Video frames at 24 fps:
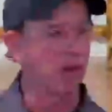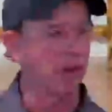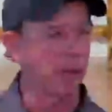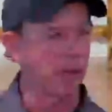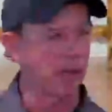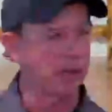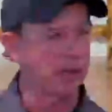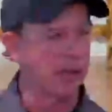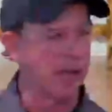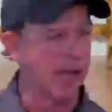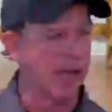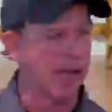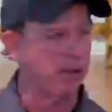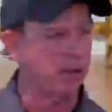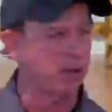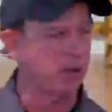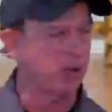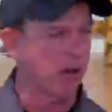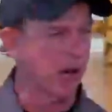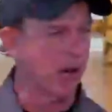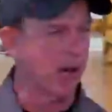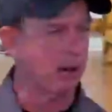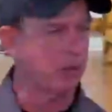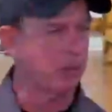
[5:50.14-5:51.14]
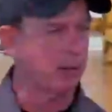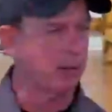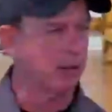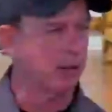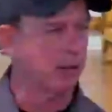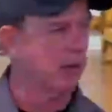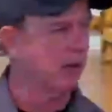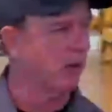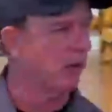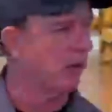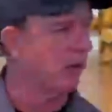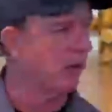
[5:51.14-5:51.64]
10 tribes, the
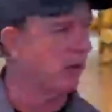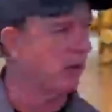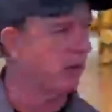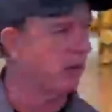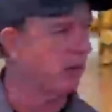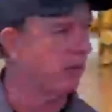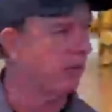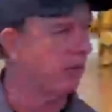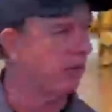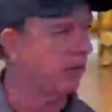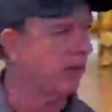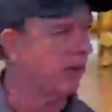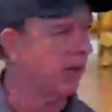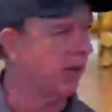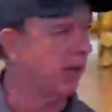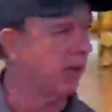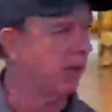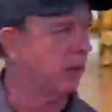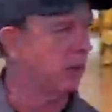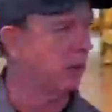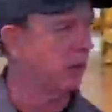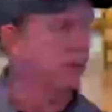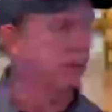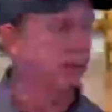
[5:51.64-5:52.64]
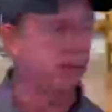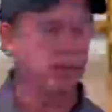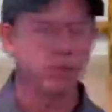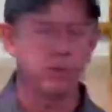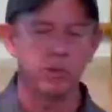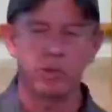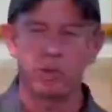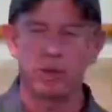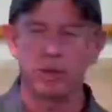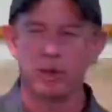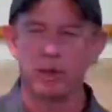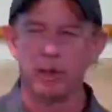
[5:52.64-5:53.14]
northern kingdom of
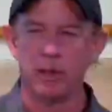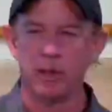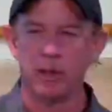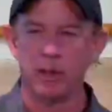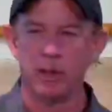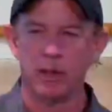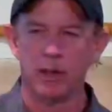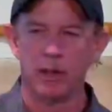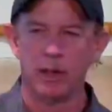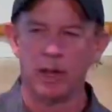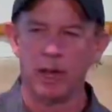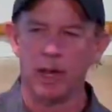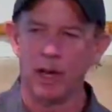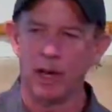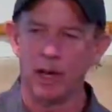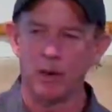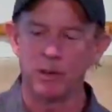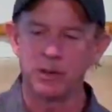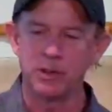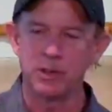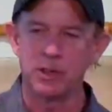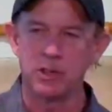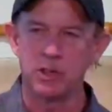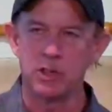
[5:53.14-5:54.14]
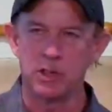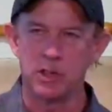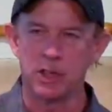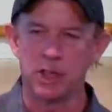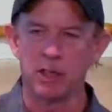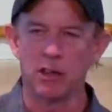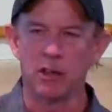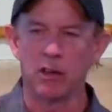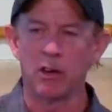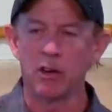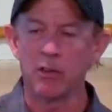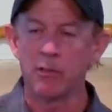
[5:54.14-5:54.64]
Israel. How is it you didn't
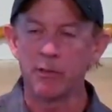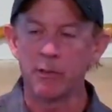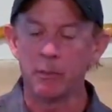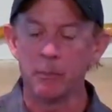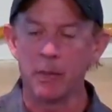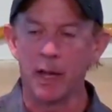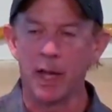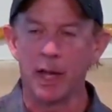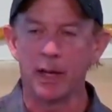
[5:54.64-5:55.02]
learn from that?